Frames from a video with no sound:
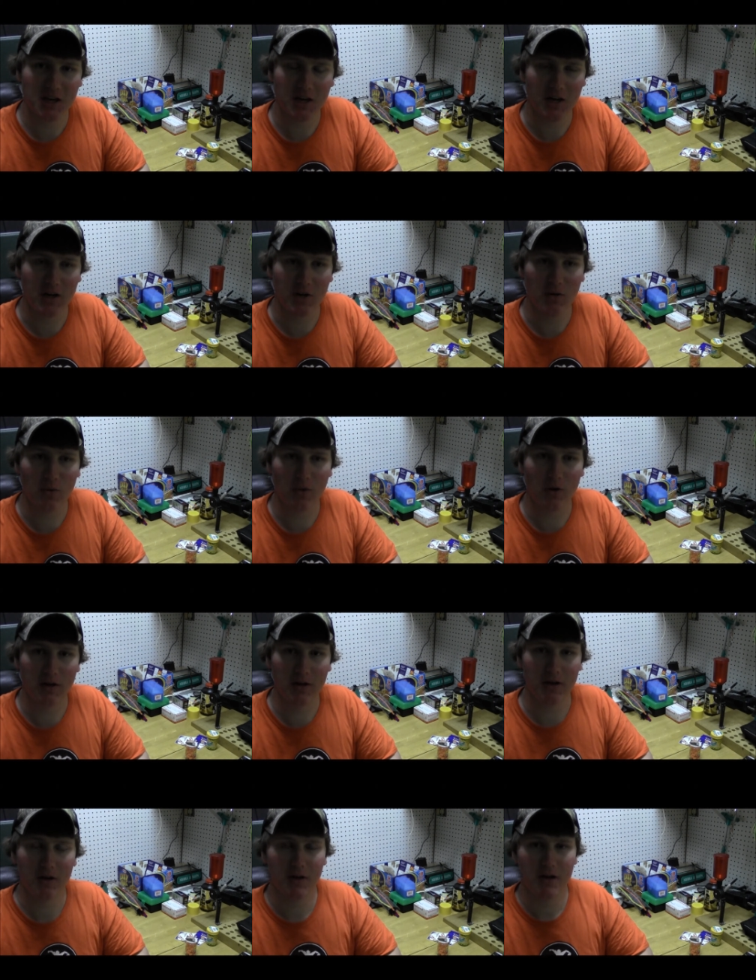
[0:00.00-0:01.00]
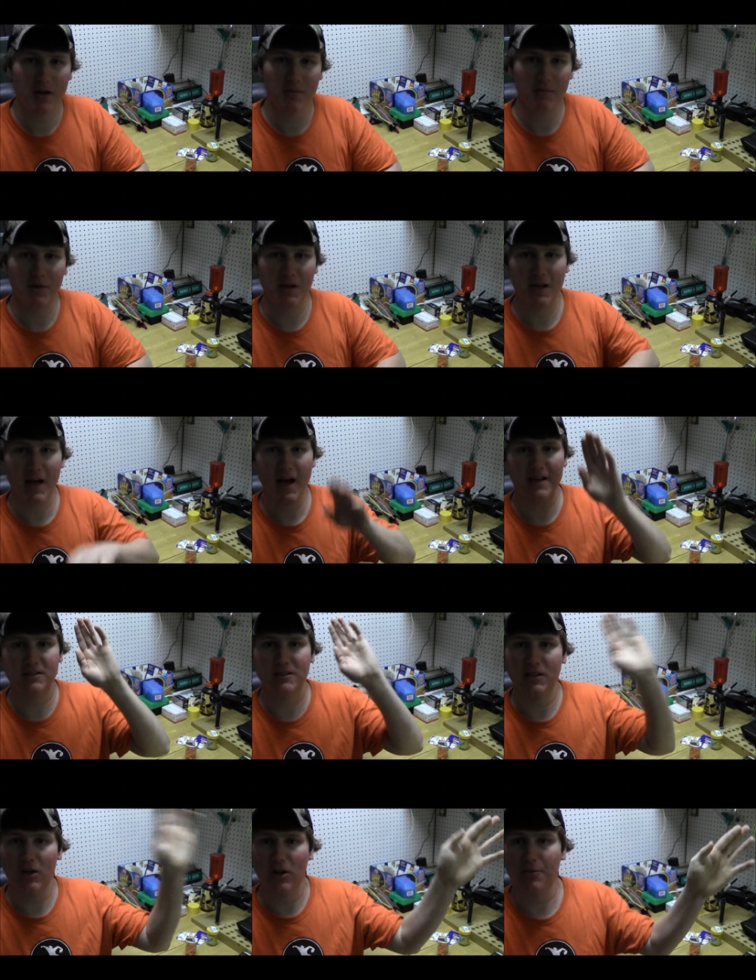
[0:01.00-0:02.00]
there. You want to be
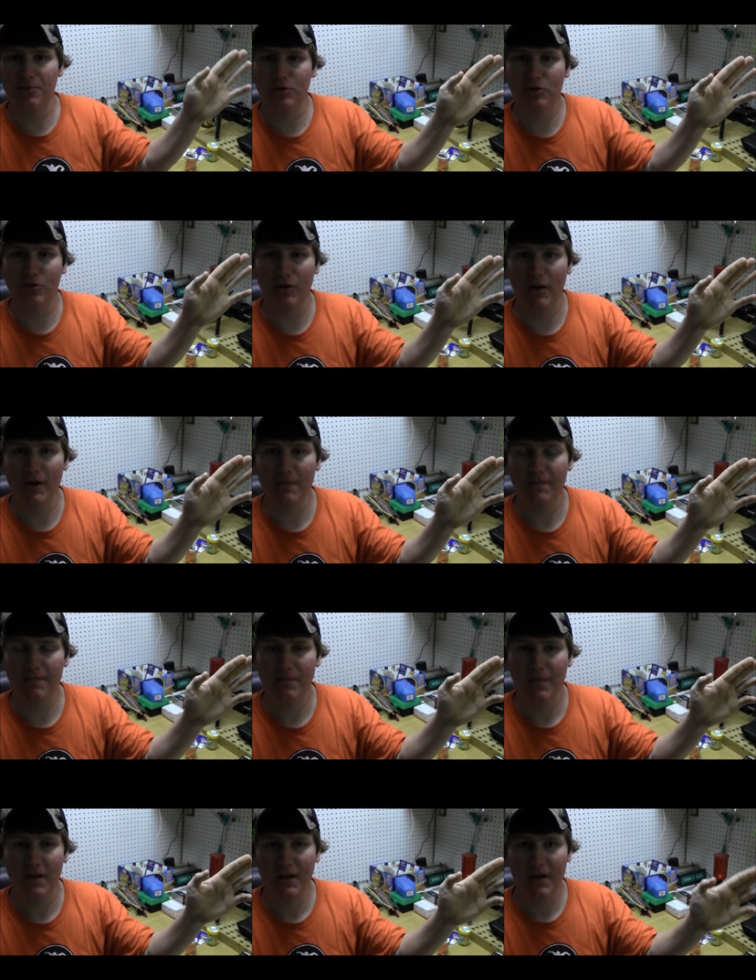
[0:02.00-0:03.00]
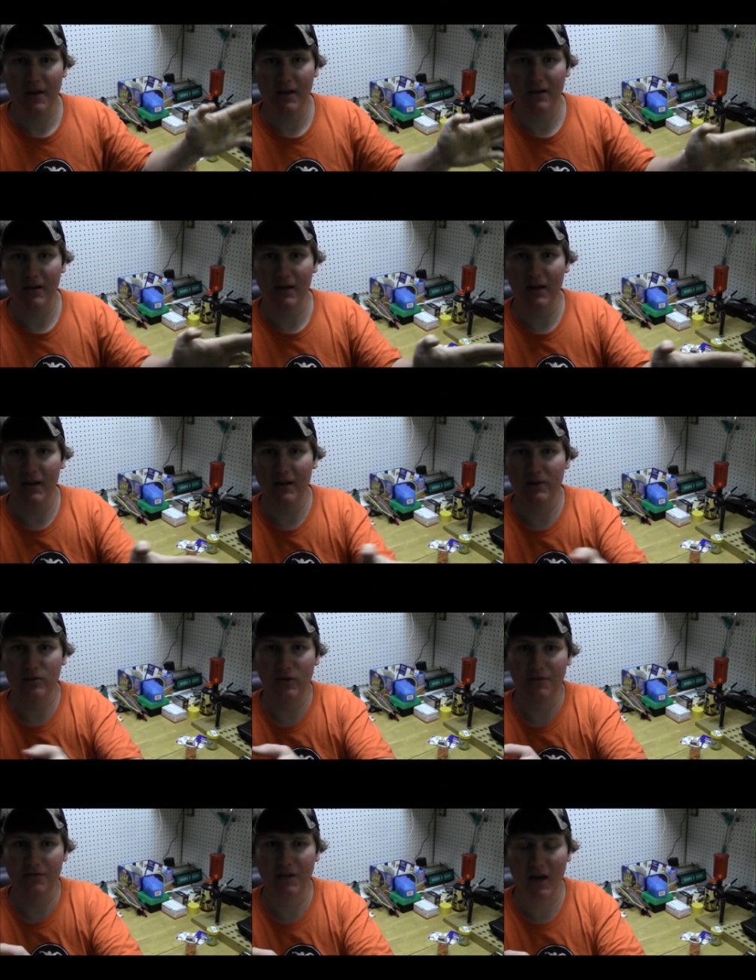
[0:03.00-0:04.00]
casting upstream and letting it
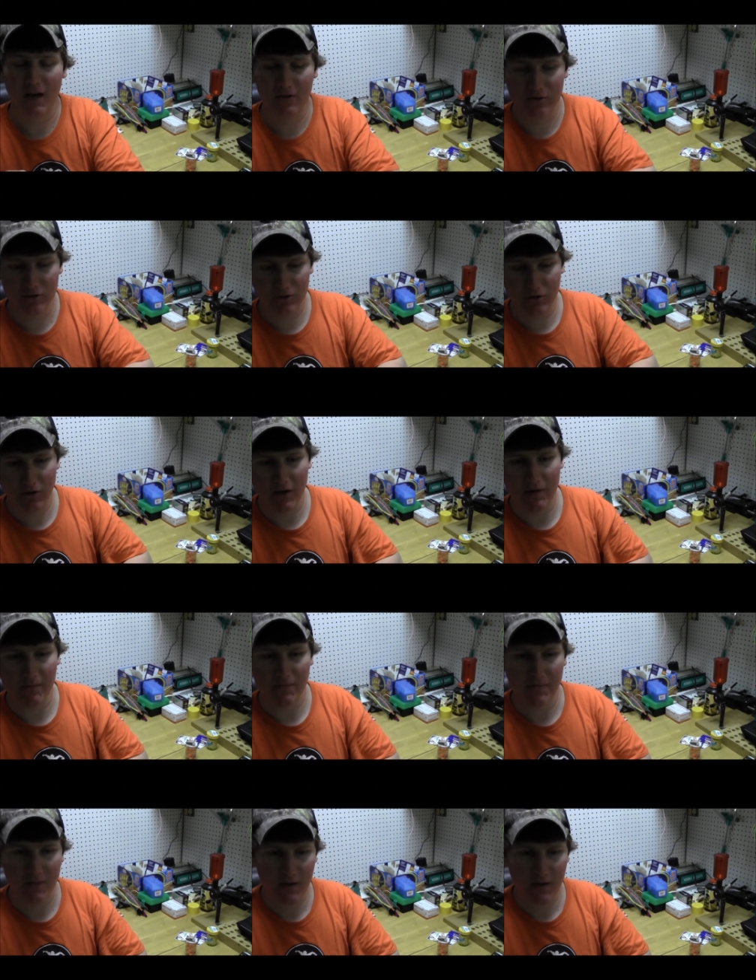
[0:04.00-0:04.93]
drift downstream.